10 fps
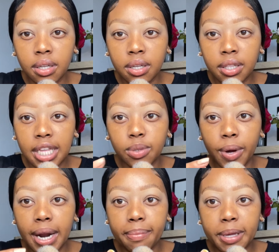that's
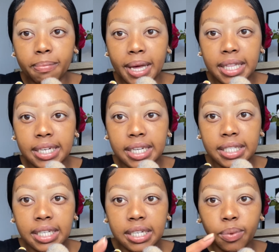what I mean by the
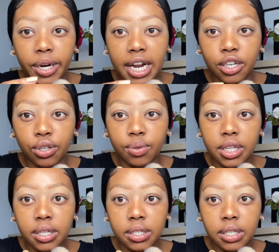density. When I do
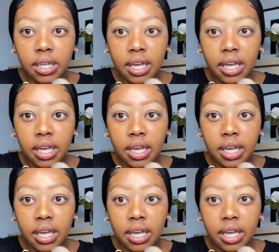this,